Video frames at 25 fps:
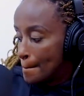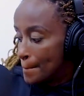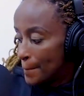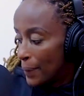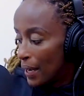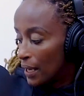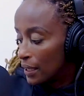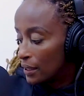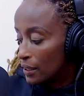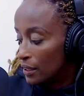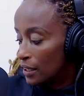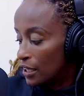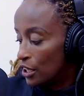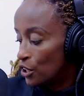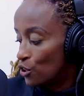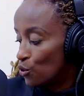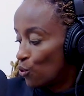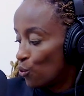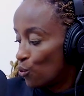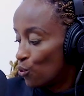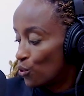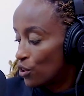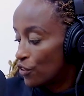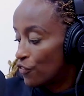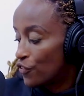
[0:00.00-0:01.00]
But in
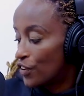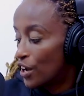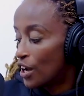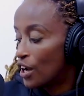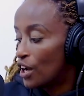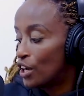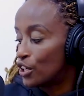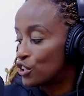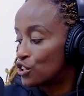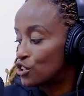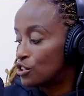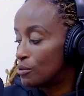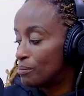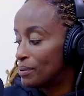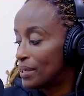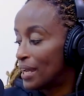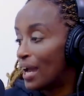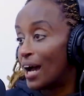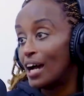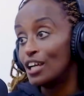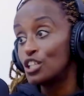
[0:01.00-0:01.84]
order for her to be